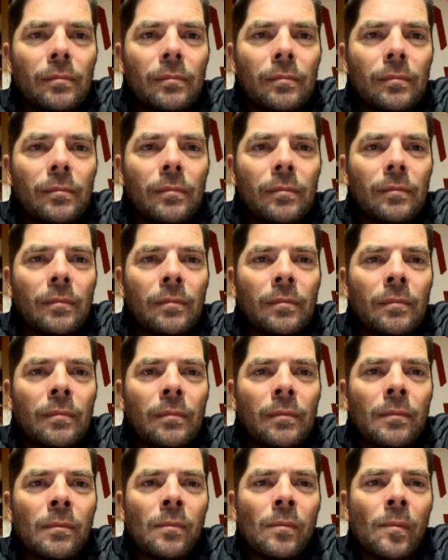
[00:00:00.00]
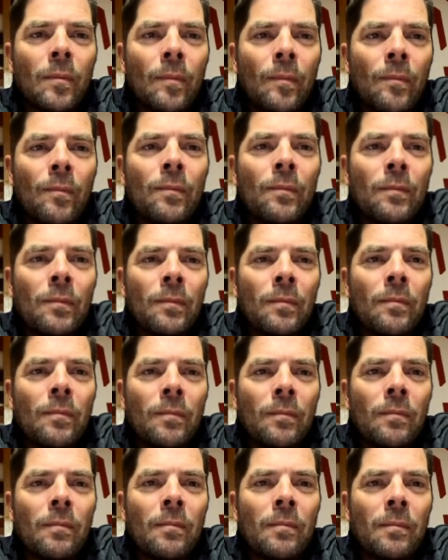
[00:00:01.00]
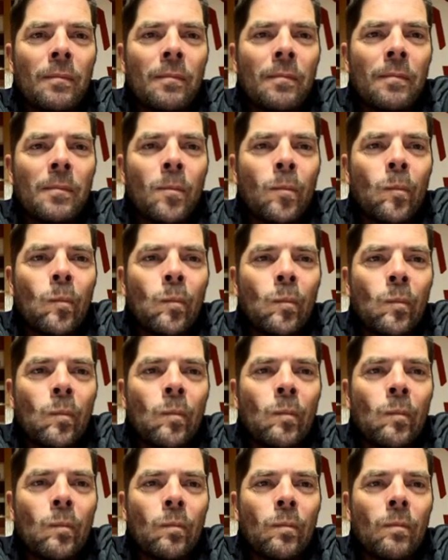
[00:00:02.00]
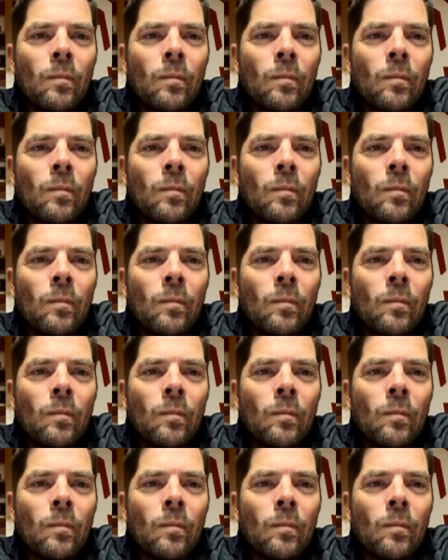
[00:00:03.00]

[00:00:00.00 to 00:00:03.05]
This person isn't speaking.